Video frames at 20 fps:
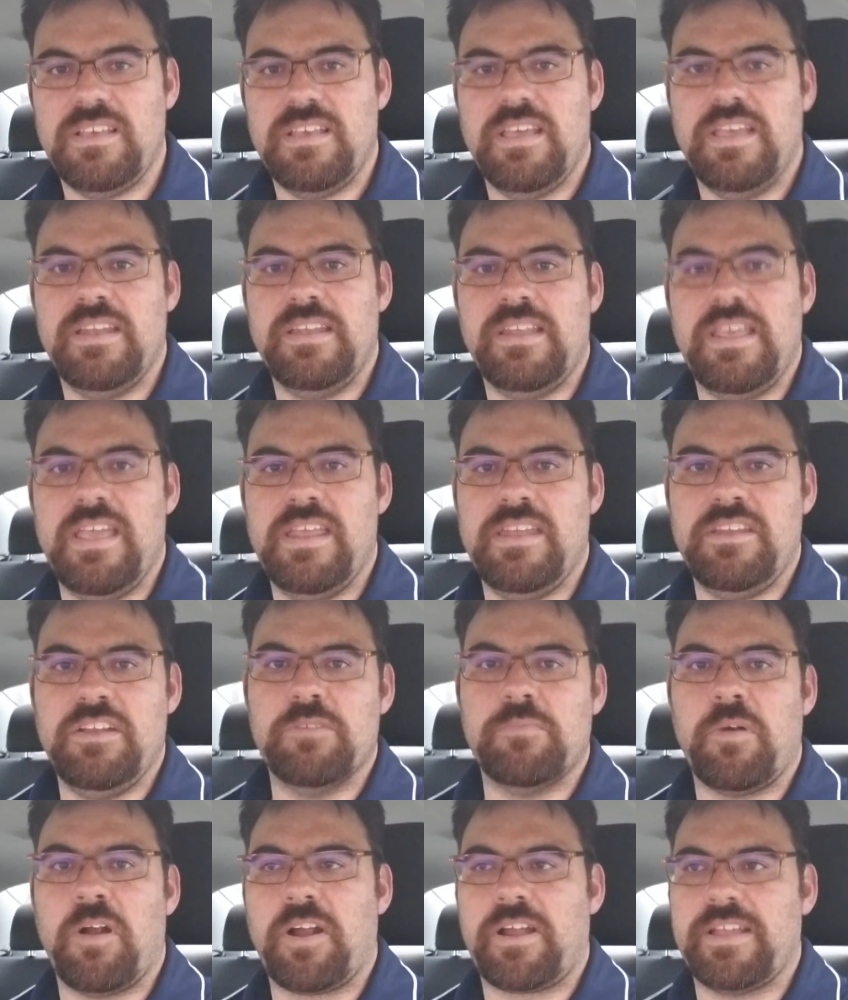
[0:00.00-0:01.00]
in, in your
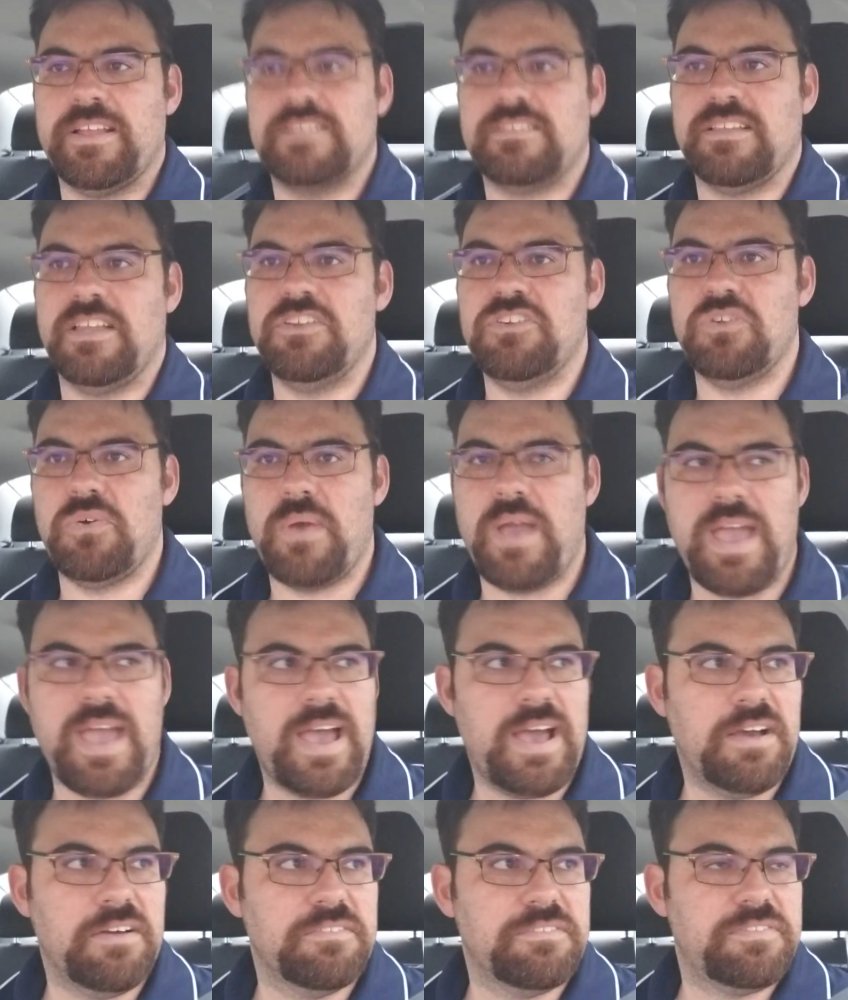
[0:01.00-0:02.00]
markets and do
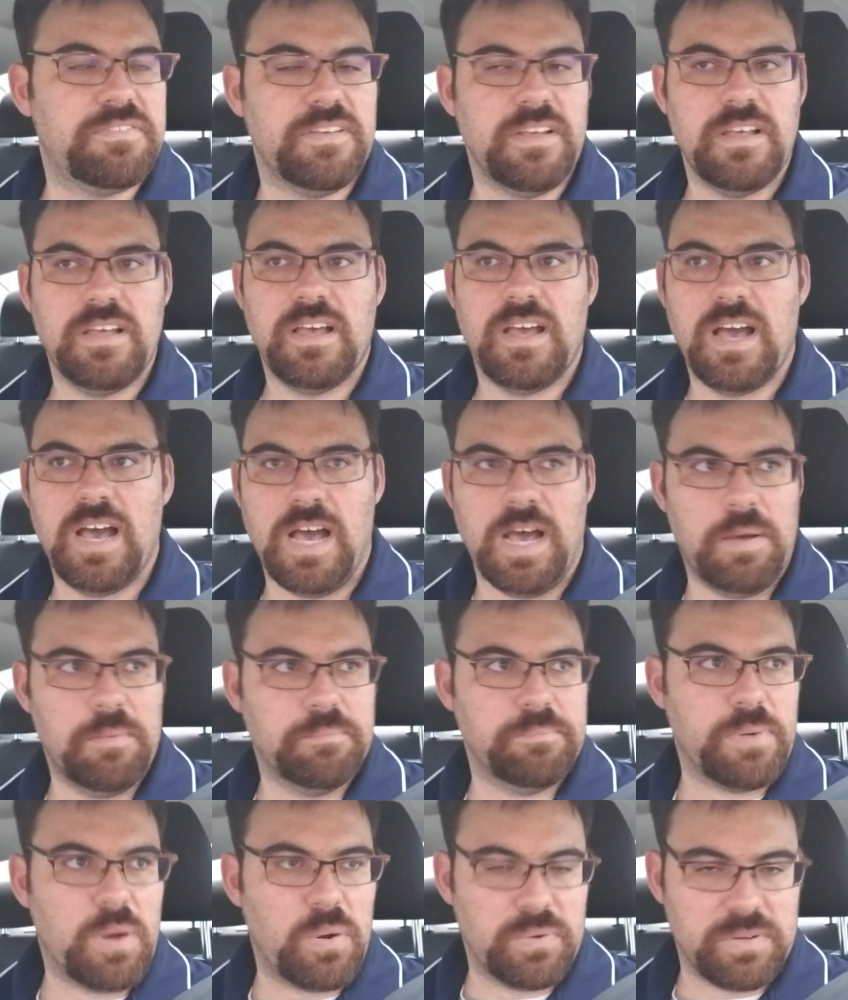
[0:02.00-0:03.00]
have um,
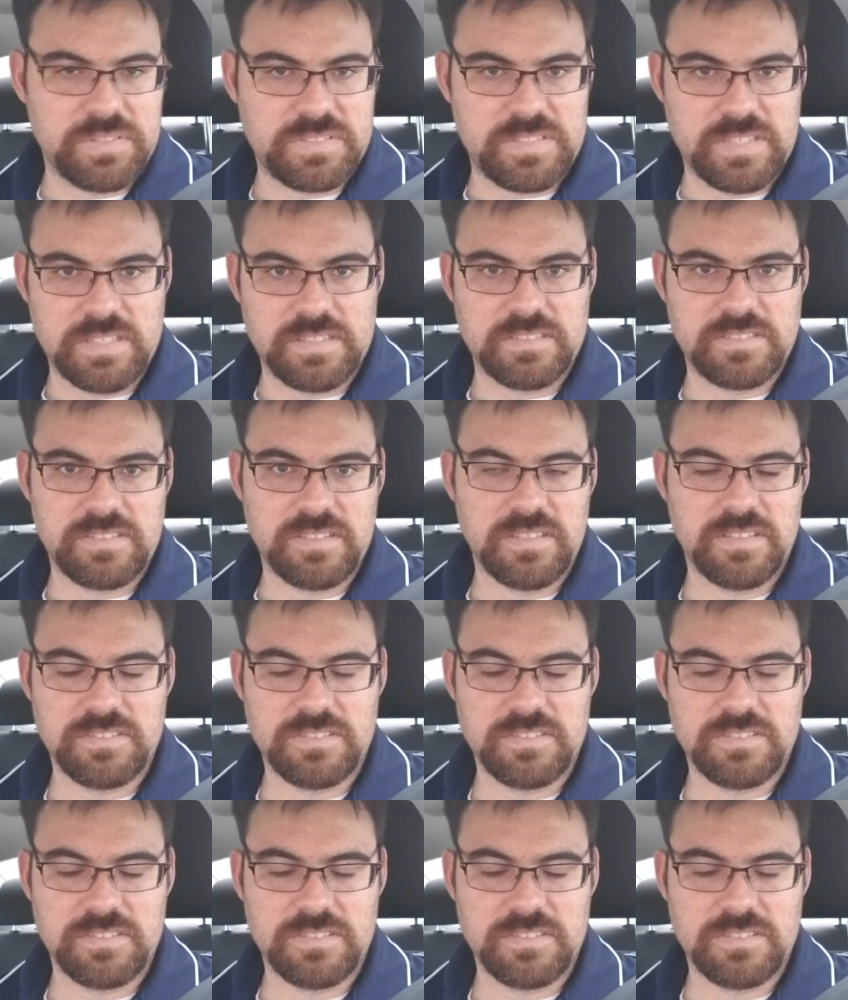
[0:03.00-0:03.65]
bonuses.